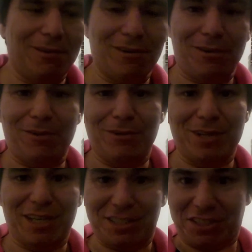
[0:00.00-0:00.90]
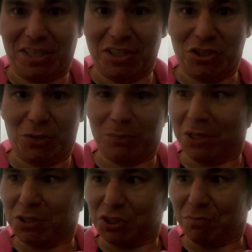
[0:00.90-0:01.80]
Oh yeah, say
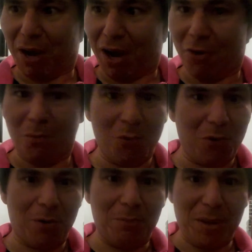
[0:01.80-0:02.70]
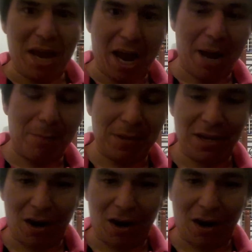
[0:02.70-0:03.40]
something, smile more, be happy.